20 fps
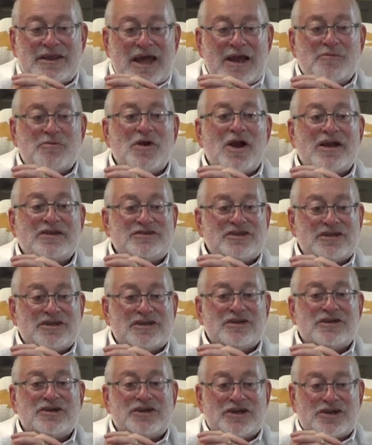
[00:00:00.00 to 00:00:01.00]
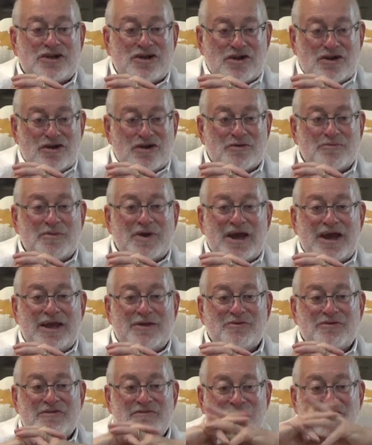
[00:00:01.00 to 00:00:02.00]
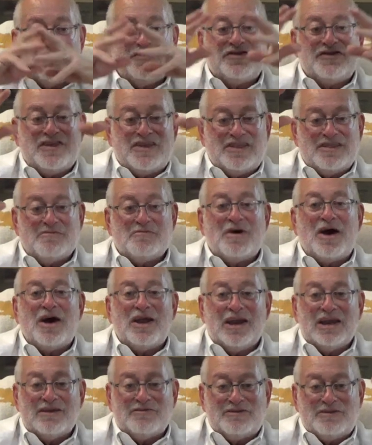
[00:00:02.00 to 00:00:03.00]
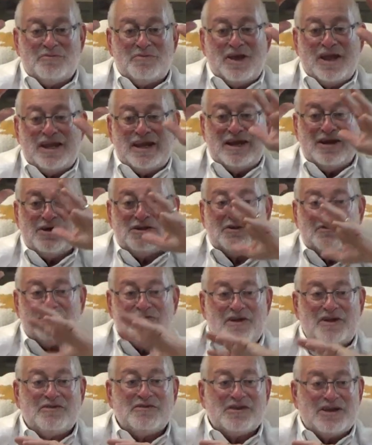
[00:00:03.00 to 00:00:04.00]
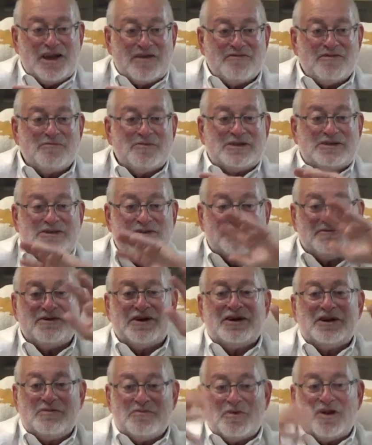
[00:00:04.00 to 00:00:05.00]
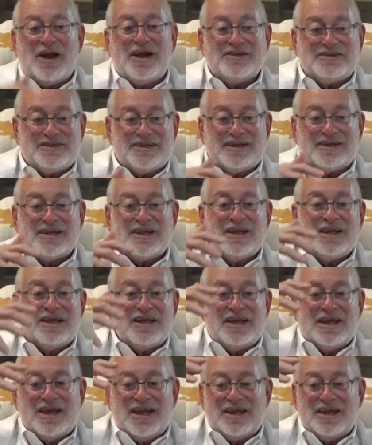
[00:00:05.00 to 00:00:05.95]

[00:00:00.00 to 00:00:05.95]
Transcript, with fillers: Uh, that project could occur by reversing the model of depending on the federal government to fund the project